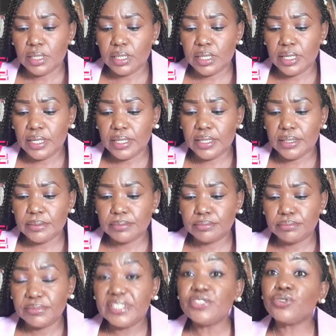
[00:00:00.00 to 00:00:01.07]

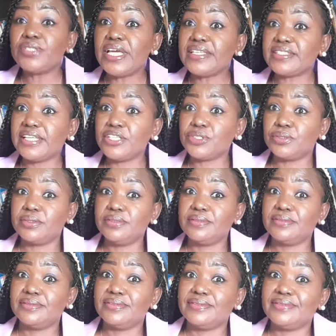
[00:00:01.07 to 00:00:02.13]
In today's session,
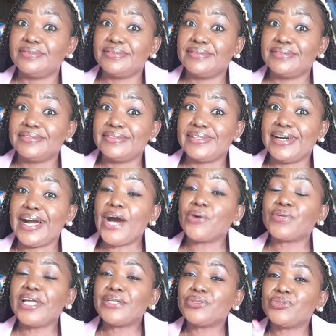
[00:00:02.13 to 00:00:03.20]
I would
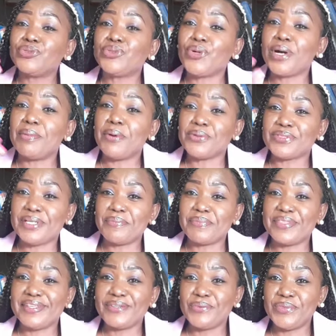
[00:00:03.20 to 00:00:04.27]
like to talk about
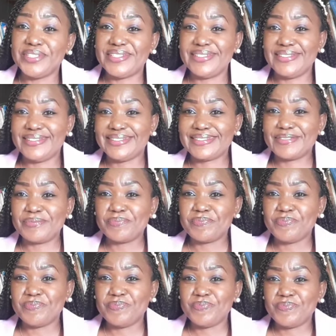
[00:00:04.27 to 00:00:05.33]
something which is
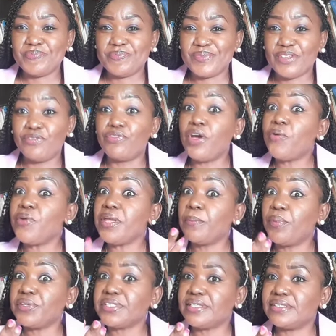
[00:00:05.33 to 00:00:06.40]
very
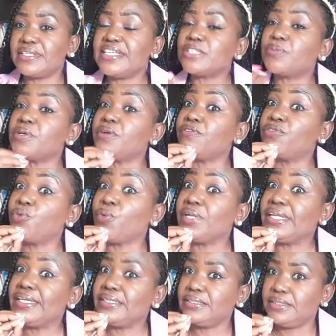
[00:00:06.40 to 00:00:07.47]
important, especially if you're a
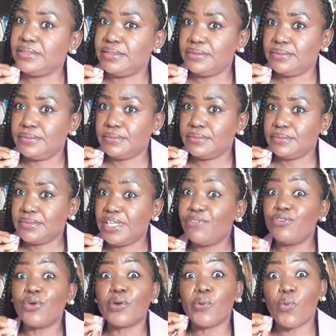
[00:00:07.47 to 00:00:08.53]
lady,
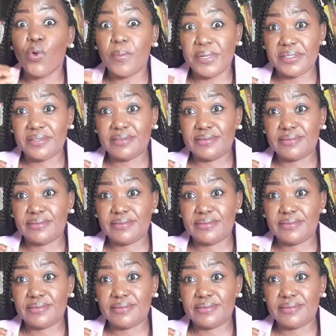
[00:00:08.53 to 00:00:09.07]
if you're a woman.